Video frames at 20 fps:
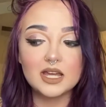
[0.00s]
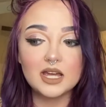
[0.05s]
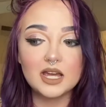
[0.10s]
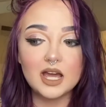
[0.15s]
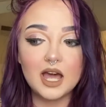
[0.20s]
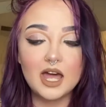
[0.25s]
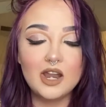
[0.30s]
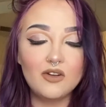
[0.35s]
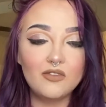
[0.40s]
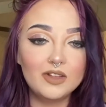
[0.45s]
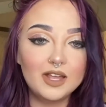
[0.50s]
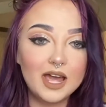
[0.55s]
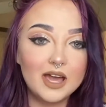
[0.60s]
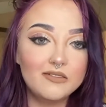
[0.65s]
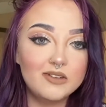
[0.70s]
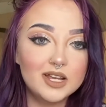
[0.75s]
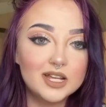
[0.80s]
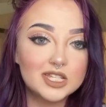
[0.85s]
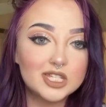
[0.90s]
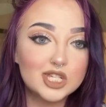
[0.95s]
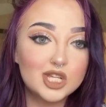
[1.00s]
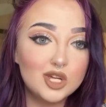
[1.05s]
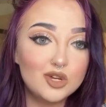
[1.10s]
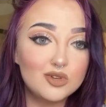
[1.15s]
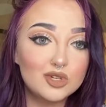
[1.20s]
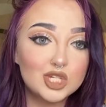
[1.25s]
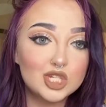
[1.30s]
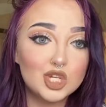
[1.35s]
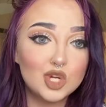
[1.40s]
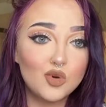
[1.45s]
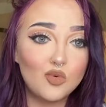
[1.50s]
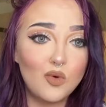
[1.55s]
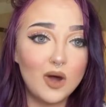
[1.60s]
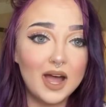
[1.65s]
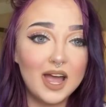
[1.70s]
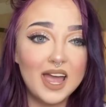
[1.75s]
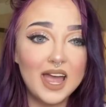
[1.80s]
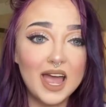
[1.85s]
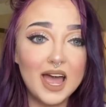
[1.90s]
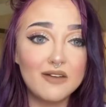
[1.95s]
I don't really have an excuse to
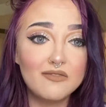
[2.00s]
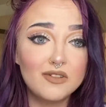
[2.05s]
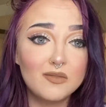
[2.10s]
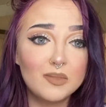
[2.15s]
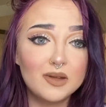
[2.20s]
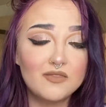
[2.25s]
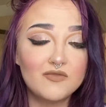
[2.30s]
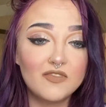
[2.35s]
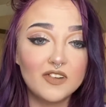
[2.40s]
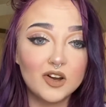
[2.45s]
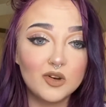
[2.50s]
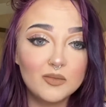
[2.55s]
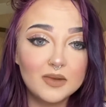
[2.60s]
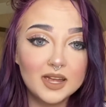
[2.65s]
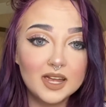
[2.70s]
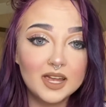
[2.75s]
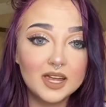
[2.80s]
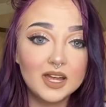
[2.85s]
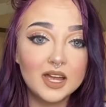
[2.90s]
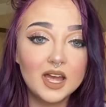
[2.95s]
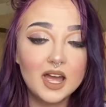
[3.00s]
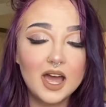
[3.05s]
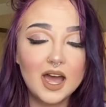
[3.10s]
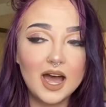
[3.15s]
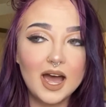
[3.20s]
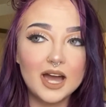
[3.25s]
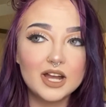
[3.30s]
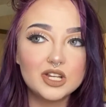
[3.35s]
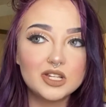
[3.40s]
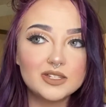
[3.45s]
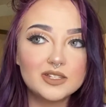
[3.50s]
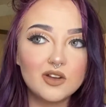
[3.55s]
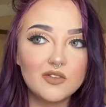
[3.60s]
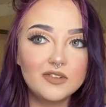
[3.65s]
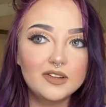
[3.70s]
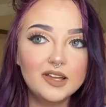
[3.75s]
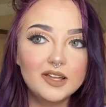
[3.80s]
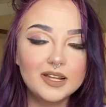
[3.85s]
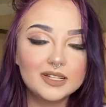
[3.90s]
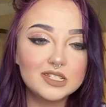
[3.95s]
why I haven't been filming. I just don't
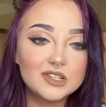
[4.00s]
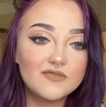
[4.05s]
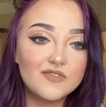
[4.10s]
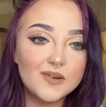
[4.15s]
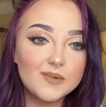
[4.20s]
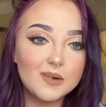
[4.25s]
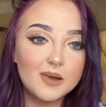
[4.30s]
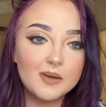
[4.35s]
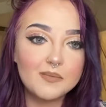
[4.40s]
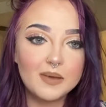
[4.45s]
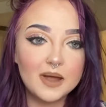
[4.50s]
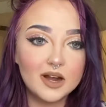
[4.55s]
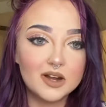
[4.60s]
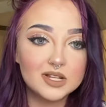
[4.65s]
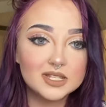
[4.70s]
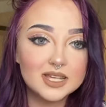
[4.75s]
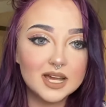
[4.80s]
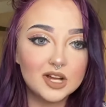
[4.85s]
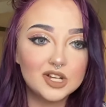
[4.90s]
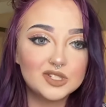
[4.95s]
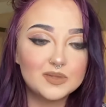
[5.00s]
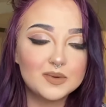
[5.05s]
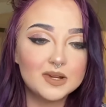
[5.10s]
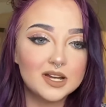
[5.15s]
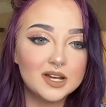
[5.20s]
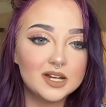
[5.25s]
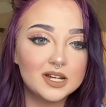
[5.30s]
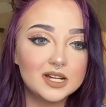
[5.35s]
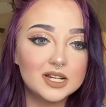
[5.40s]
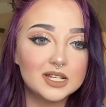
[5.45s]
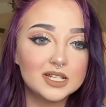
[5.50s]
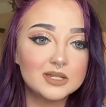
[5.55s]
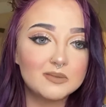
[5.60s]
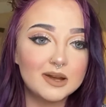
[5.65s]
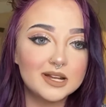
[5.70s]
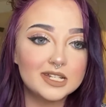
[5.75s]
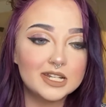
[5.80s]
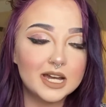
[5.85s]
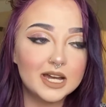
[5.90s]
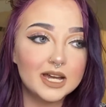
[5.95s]
really like to film at my parents' house because
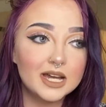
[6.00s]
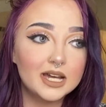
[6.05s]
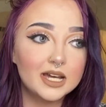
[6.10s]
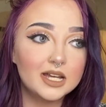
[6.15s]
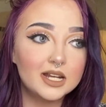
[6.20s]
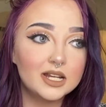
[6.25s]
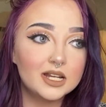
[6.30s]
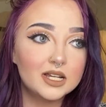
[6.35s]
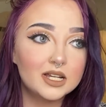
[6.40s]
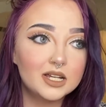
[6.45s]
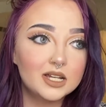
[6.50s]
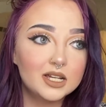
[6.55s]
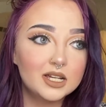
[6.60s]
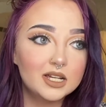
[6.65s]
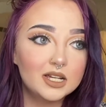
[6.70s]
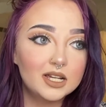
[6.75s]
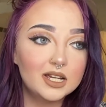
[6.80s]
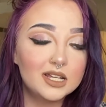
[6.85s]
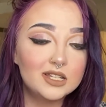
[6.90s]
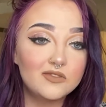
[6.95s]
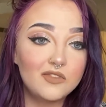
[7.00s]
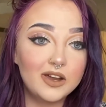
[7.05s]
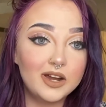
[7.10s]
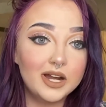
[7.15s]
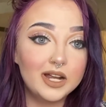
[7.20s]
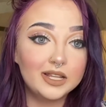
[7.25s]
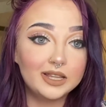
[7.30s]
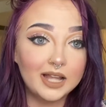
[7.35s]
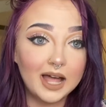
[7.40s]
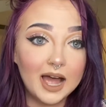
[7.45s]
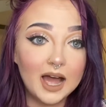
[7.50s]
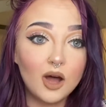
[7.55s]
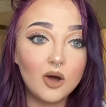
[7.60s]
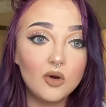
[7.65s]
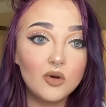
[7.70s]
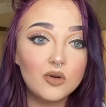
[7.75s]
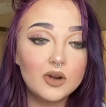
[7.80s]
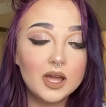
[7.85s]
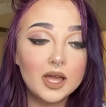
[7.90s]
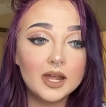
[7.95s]
my dad is very
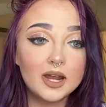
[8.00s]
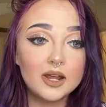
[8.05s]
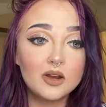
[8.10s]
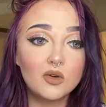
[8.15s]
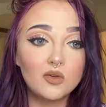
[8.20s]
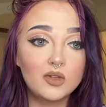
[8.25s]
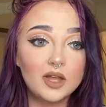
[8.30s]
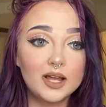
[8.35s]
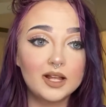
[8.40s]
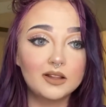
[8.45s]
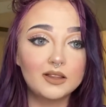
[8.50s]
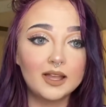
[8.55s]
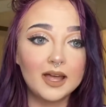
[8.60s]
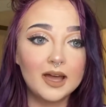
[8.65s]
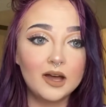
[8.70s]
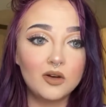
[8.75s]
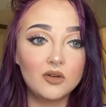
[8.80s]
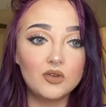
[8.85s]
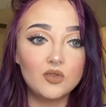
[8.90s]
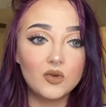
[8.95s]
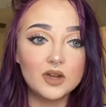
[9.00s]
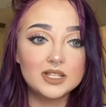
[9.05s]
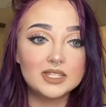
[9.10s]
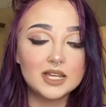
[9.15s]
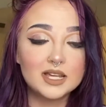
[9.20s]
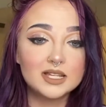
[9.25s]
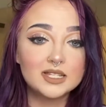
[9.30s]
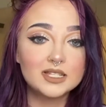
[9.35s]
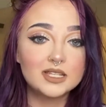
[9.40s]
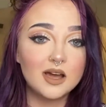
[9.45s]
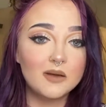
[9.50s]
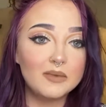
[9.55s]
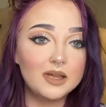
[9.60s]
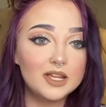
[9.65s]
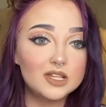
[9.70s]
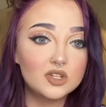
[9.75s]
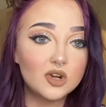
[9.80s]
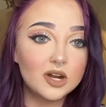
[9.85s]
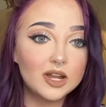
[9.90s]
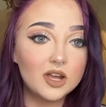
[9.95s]
loud and I don't like loud noises. I mean,
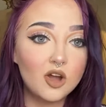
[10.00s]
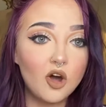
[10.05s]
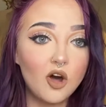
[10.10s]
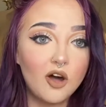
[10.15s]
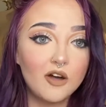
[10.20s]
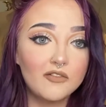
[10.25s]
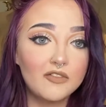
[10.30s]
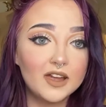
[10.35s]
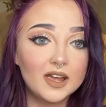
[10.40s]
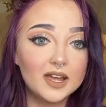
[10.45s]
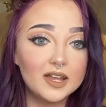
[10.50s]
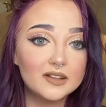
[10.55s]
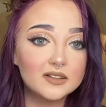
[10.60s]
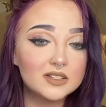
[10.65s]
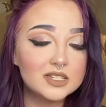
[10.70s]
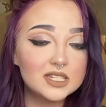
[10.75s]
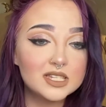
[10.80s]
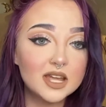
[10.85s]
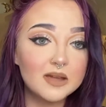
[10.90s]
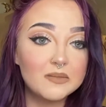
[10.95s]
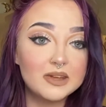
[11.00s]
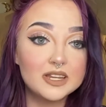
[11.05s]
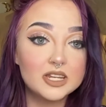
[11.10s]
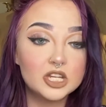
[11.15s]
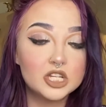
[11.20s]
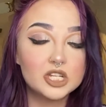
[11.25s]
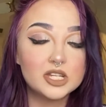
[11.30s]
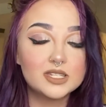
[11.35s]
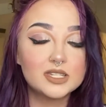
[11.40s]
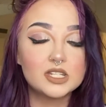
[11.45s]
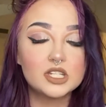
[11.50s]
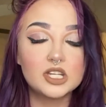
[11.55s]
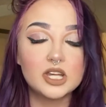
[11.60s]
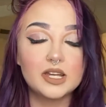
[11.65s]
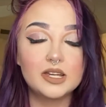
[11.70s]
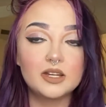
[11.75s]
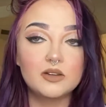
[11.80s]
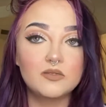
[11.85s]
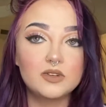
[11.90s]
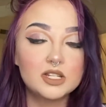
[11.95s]
he's already coughing and slamming dishes and
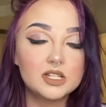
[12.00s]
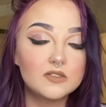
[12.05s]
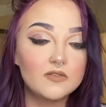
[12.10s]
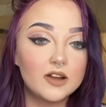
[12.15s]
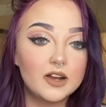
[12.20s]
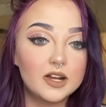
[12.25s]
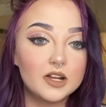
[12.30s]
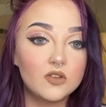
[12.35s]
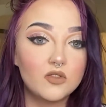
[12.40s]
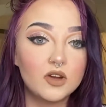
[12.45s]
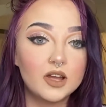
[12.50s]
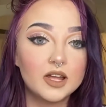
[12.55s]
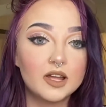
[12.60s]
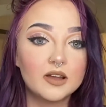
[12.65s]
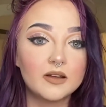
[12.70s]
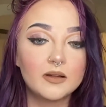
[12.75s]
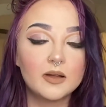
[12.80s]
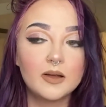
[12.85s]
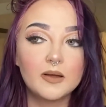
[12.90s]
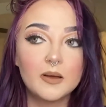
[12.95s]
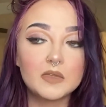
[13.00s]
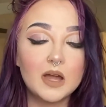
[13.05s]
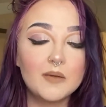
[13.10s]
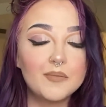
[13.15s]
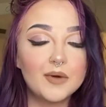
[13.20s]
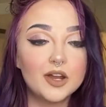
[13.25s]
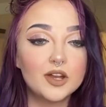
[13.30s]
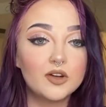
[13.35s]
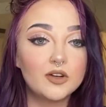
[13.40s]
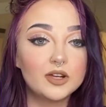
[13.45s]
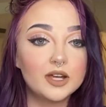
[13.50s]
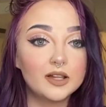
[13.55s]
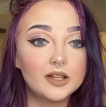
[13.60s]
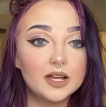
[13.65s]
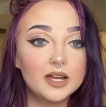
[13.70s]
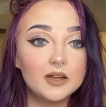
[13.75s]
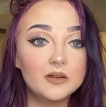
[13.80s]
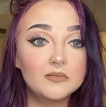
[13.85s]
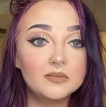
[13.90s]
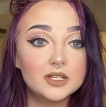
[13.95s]
shit, which is very annoying. I'm about to go yell at
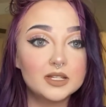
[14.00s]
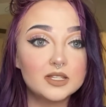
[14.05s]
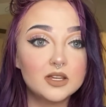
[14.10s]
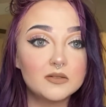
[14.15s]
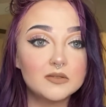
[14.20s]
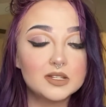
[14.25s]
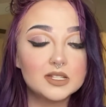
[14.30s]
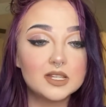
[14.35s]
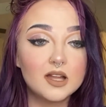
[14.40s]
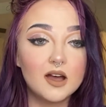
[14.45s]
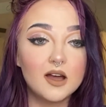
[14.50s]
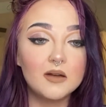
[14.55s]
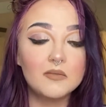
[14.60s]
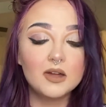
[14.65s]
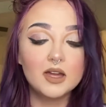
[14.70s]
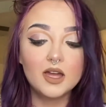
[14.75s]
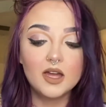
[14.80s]
him. That's why I'm gonna stop.